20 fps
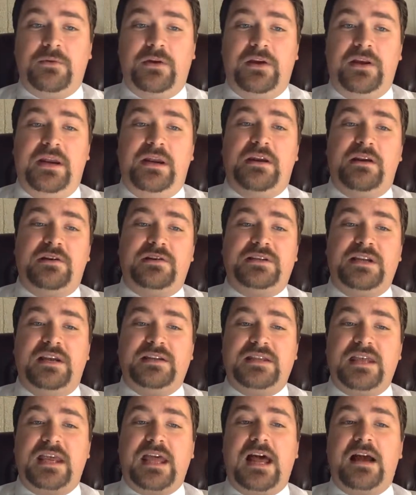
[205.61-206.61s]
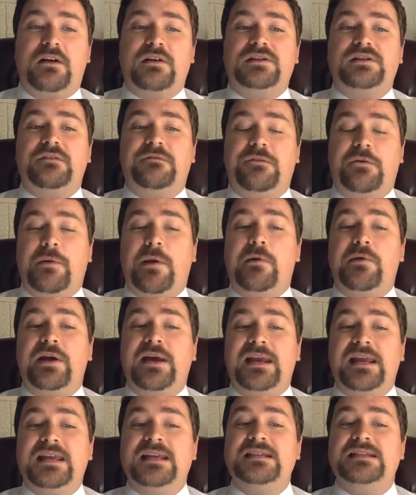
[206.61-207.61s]
All you need to understand is the Congress of Verona
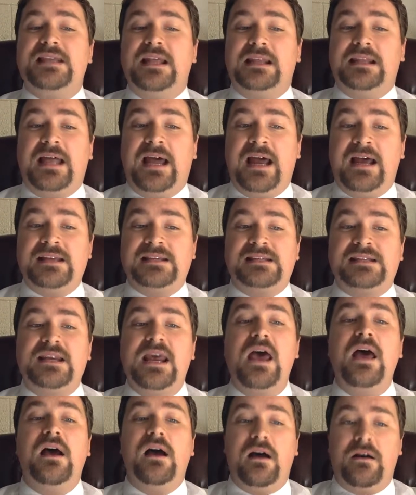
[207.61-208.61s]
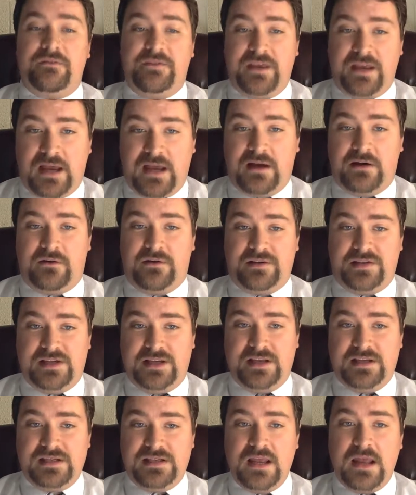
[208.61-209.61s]
is the last of the
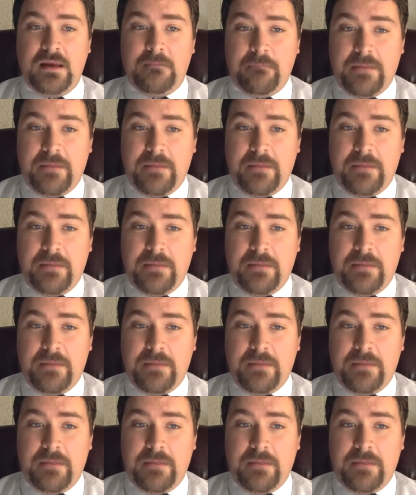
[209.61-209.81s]
Congresses,